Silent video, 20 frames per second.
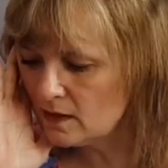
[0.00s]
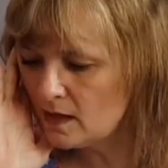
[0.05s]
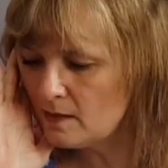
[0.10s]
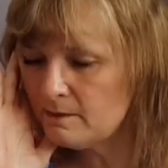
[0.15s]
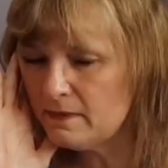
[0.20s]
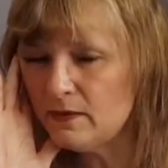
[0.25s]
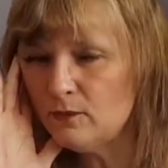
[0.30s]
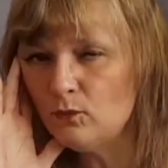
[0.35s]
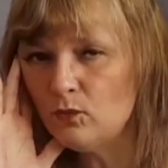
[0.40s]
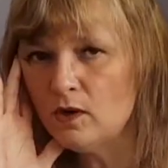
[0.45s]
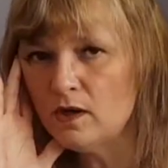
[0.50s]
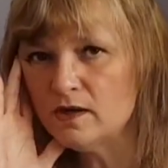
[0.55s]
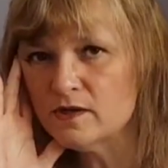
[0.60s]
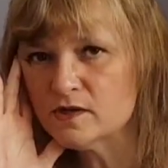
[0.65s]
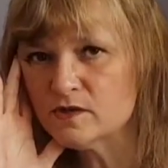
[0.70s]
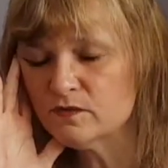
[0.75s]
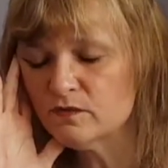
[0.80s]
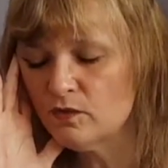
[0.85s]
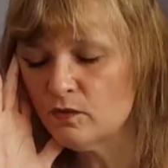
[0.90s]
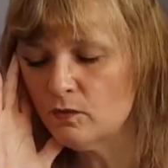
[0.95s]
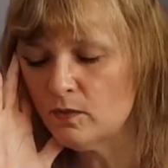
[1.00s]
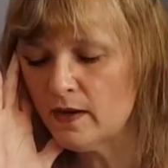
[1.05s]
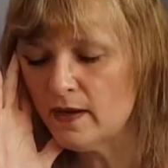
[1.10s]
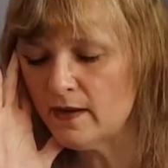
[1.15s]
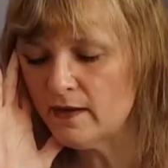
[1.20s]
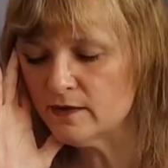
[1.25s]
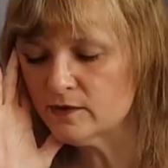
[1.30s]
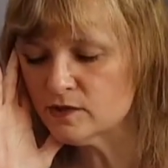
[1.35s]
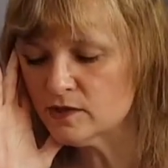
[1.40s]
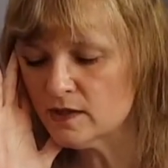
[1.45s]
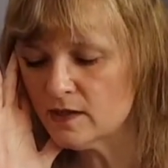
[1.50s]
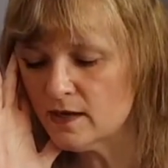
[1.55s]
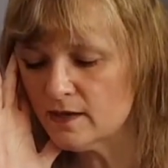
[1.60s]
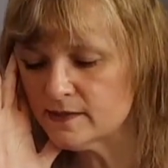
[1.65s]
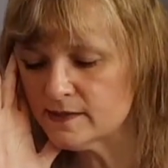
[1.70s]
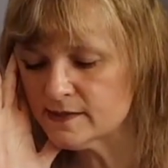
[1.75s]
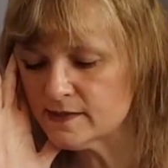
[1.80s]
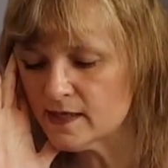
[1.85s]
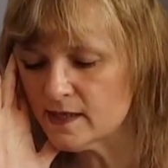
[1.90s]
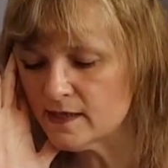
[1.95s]
a bit worse for wear, shall
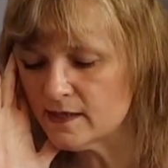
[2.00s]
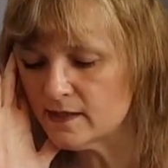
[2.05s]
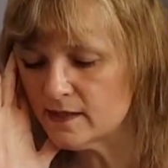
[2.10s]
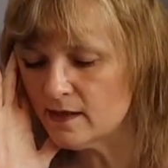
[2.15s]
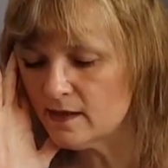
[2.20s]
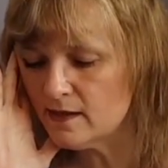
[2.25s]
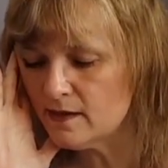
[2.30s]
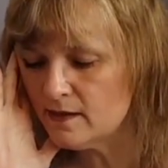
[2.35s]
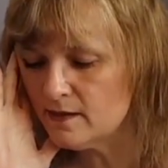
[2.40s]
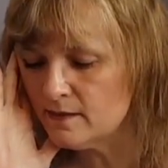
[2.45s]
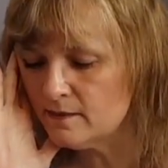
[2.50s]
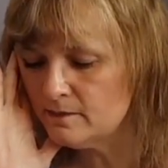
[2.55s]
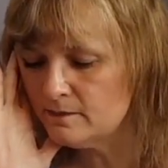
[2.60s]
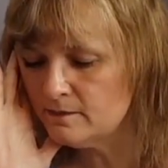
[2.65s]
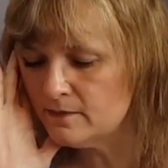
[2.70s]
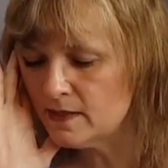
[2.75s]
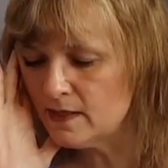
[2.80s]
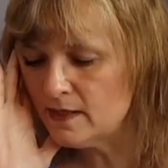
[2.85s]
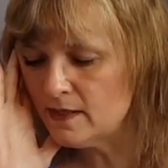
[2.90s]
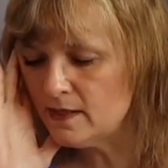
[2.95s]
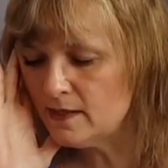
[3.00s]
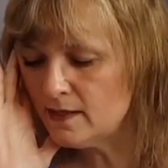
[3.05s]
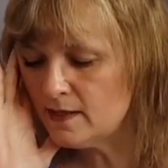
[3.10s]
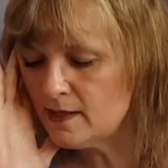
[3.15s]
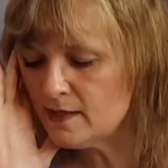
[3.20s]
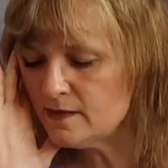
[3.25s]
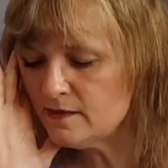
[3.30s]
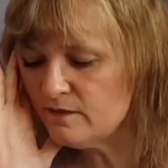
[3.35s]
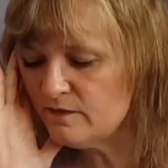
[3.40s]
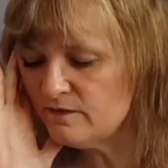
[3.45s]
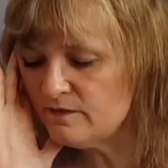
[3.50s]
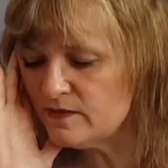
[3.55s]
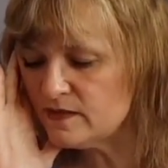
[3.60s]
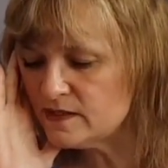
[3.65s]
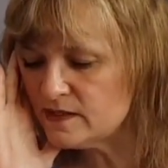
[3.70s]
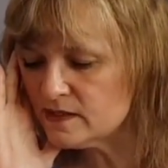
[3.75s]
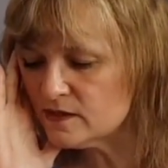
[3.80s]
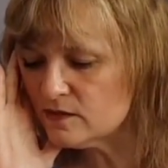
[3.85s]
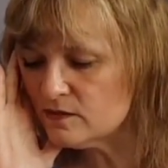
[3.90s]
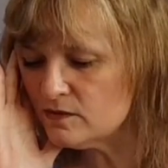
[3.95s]
I say, in a
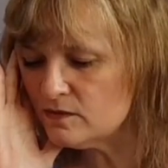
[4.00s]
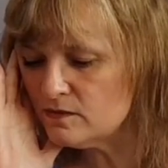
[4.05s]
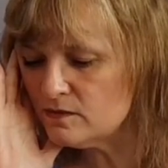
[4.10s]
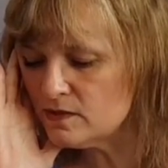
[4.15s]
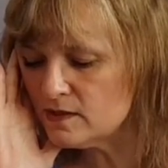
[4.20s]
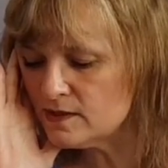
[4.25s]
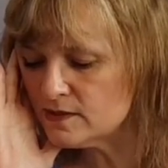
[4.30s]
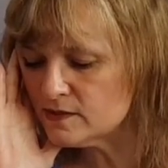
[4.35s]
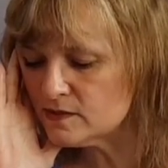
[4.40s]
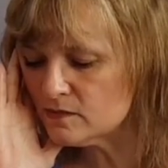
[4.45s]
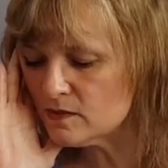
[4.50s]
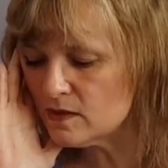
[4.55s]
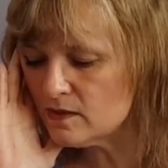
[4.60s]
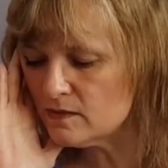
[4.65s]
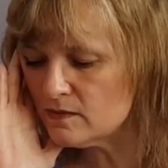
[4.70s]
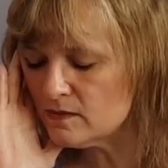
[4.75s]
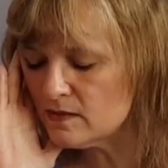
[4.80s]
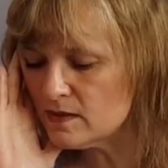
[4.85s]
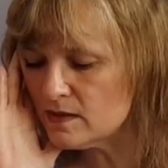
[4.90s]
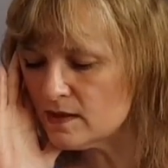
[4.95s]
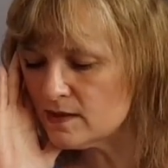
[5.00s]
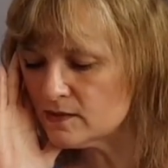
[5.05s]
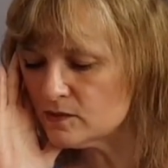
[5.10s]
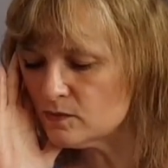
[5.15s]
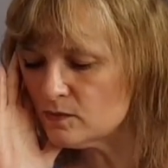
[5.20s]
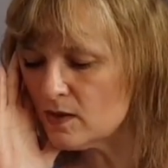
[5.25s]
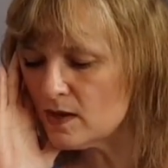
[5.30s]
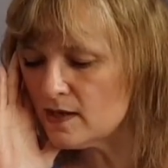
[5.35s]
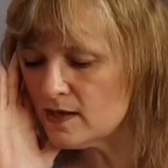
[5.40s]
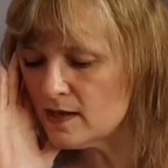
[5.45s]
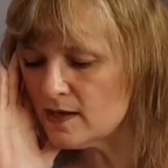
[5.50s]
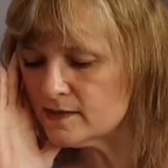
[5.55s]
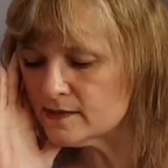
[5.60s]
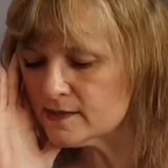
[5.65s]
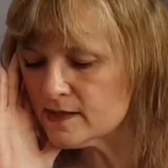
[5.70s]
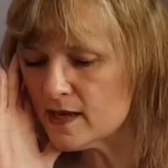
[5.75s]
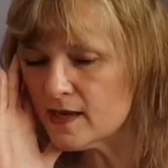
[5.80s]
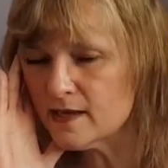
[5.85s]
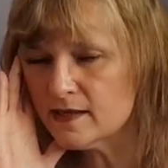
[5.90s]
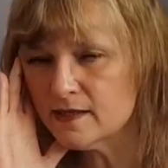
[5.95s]
physical as well
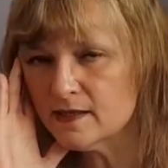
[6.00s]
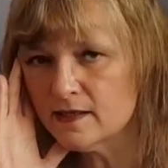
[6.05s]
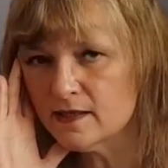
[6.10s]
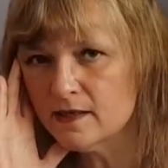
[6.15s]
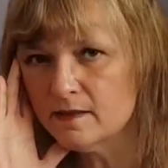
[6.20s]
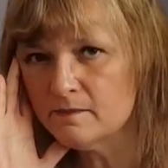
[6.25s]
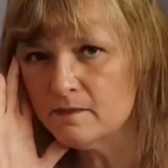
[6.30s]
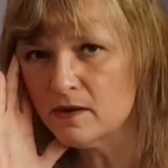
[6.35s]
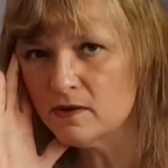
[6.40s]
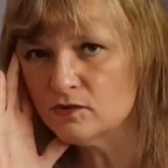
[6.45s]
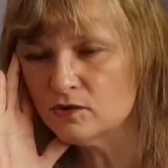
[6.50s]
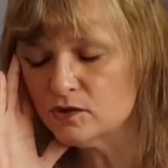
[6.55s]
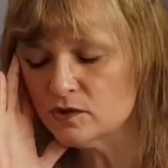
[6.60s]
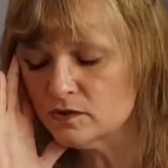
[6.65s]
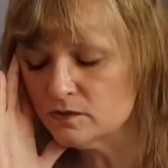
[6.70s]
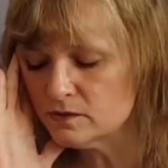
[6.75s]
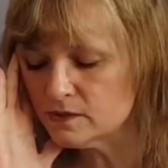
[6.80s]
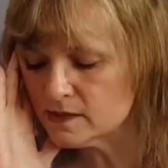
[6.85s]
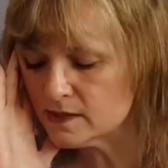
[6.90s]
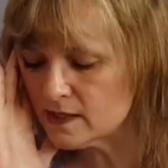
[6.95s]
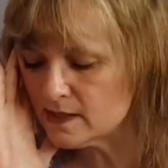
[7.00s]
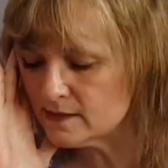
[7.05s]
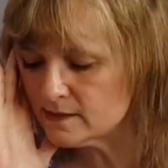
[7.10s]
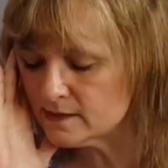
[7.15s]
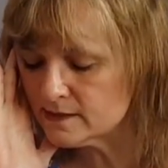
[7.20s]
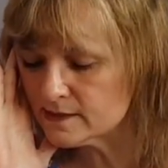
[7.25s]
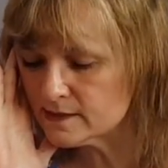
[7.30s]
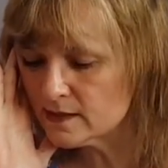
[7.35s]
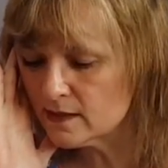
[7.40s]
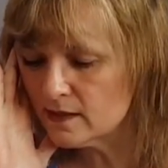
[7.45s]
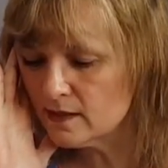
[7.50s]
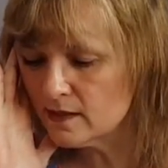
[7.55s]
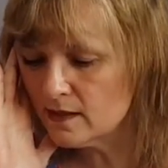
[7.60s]
as a emotional sense.